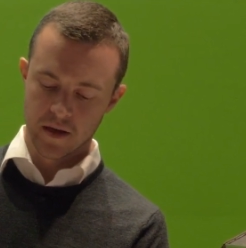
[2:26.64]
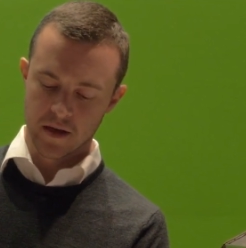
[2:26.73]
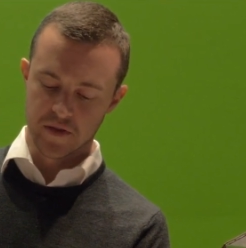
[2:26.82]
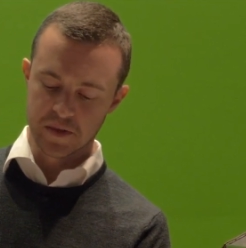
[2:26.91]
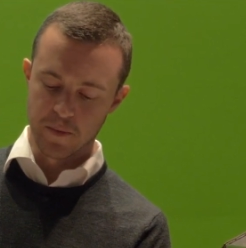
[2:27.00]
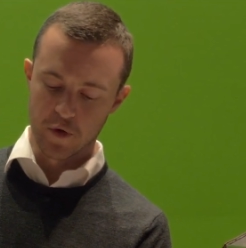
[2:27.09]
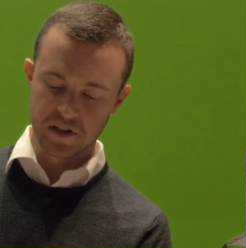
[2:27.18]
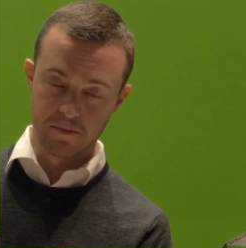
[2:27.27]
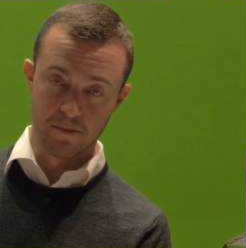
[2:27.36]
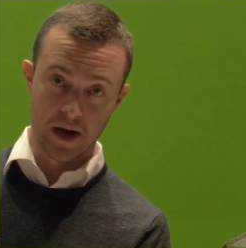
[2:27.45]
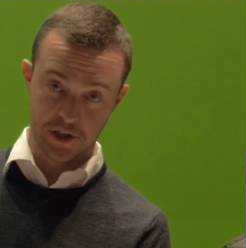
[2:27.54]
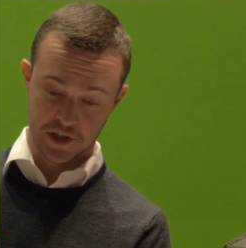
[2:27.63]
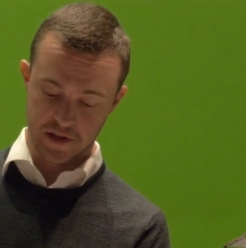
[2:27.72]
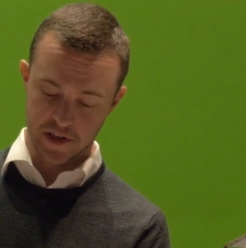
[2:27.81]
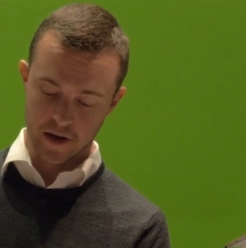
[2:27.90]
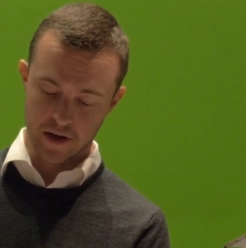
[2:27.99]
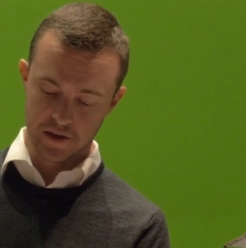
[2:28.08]
Now this milk is much
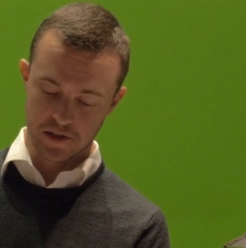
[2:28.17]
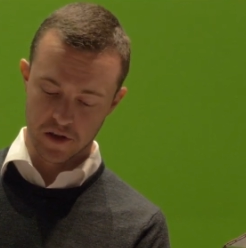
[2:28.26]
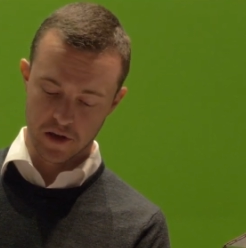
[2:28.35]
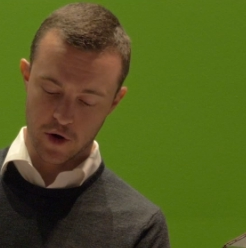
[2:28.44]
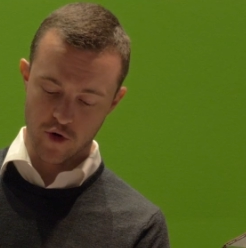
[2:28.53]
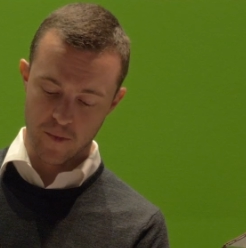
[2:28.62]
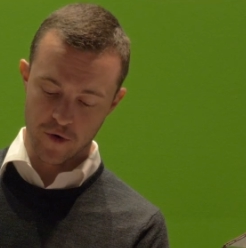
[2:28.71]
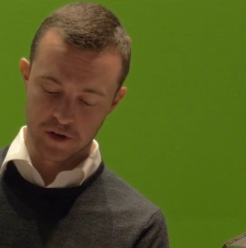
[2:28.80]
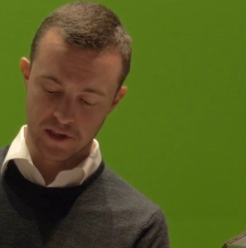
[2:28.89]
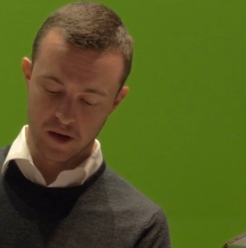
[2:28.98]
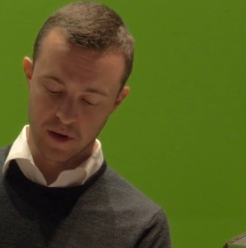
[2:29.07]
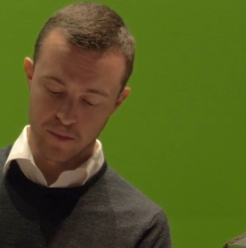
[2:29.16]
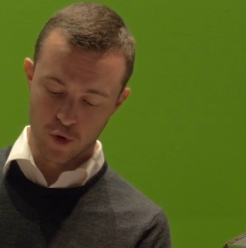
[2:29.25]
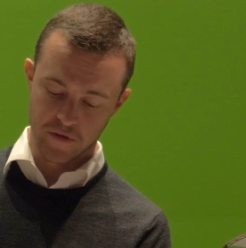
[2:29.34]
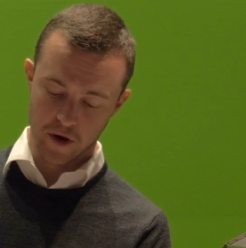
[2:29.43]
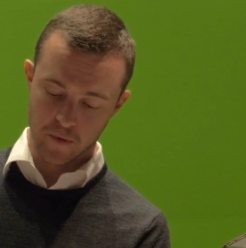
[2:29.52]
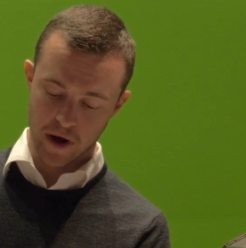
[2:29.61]
thinner, so the crema is going to be
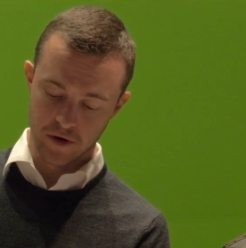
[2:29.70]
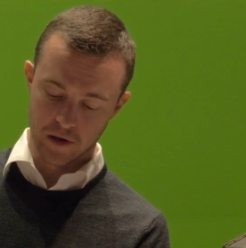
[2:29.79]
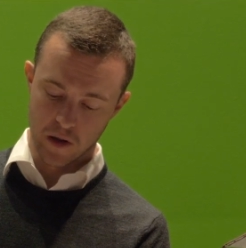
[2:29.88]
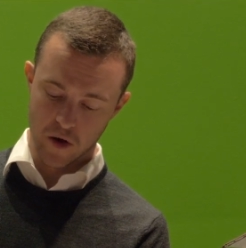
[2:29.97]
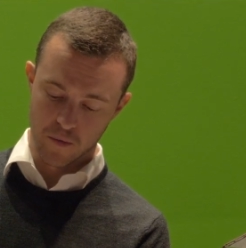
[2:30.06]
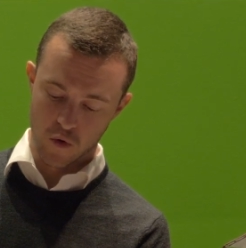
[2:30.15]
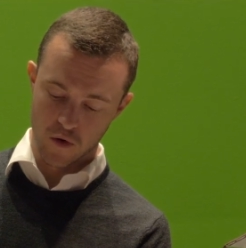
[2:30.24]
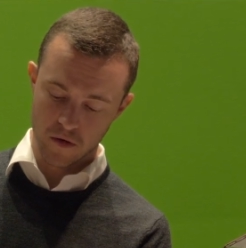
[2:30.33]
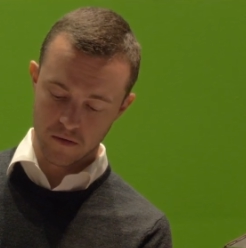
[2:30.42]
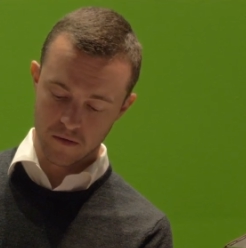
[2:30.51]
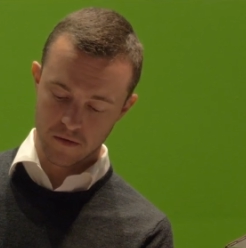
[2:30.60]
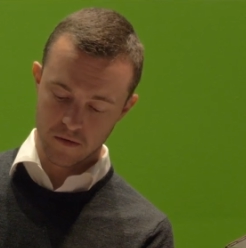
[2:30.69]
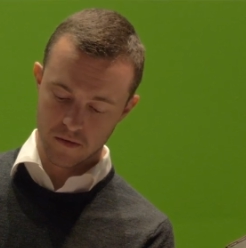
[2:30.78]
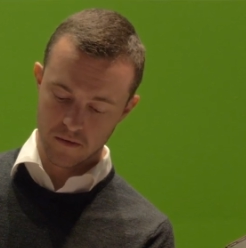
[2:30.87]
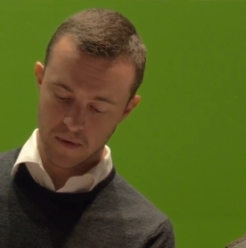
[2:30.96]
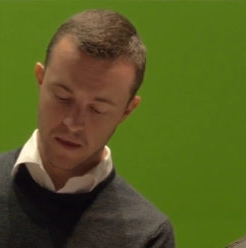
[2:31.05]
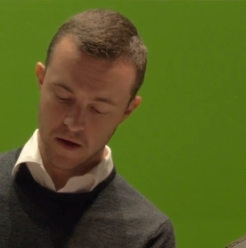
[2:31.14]
moving around a lot more,
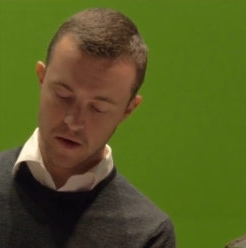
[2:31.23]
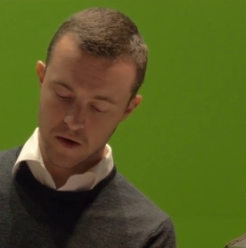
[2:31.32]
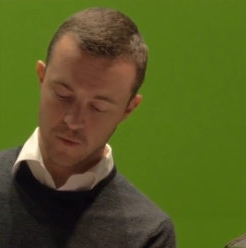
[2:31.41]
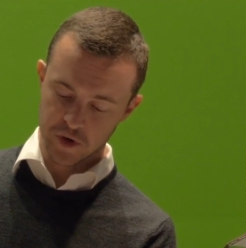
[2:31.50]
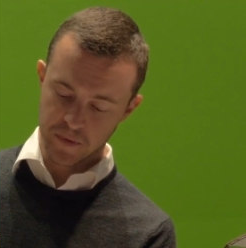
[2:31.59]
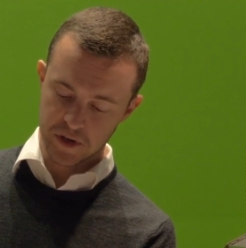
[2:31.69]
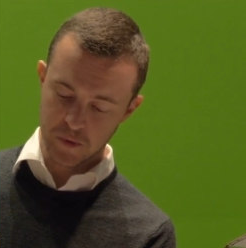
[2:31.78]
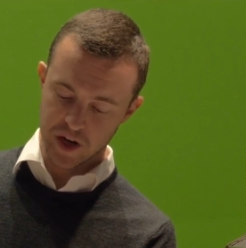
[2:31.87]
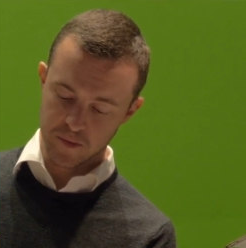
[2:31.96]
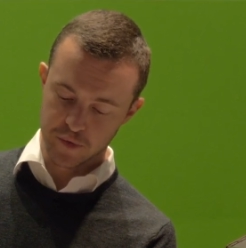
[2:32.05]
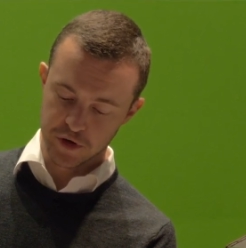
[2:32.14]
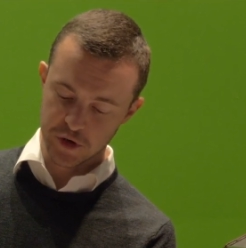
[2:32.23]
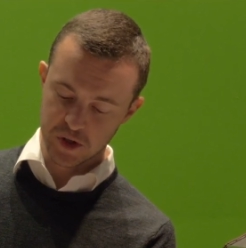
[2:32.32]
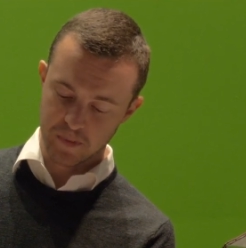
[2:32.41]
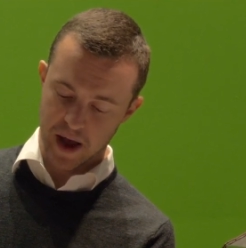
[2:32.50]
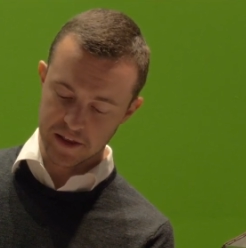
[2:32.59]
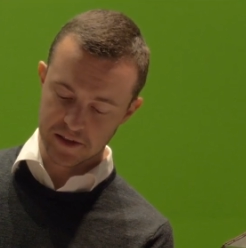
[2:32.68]
which means we can produce
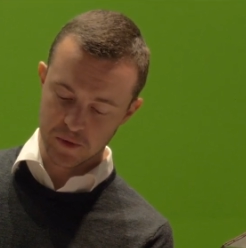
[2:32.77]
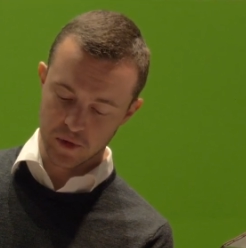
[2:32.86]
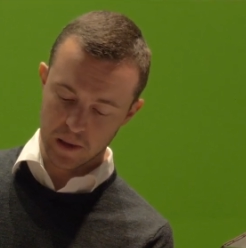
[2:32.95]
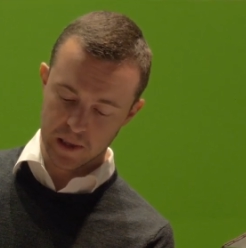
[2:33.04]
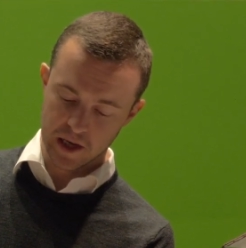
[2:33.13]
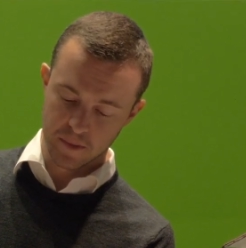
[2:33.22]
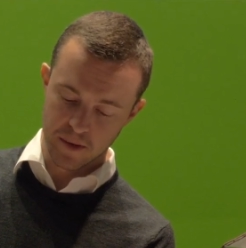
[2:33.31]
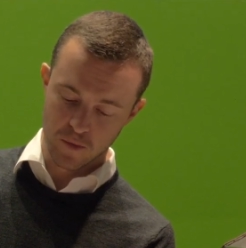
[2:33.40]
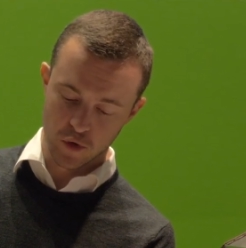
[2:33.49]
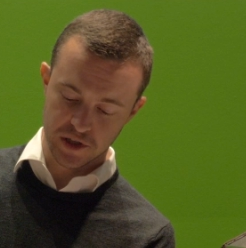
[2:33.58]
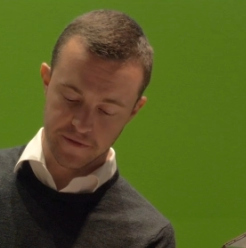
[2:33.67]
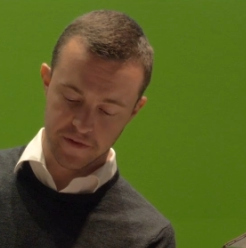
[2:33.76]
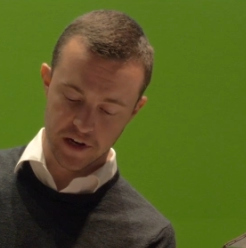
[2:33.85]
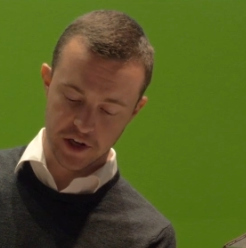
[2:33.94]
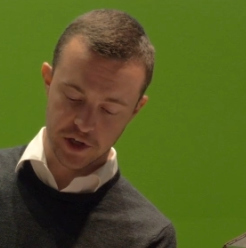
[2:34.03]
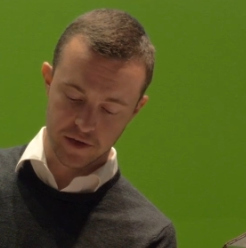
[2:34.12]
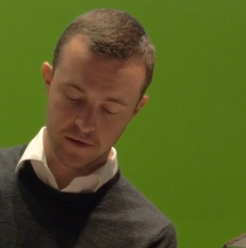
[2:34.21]
patterns with a little bit more
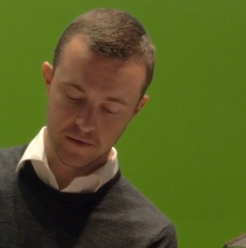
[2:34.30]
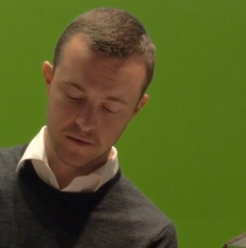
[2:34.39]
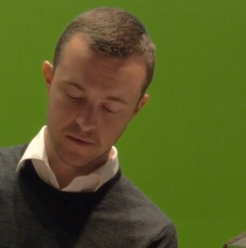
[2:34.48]
definition.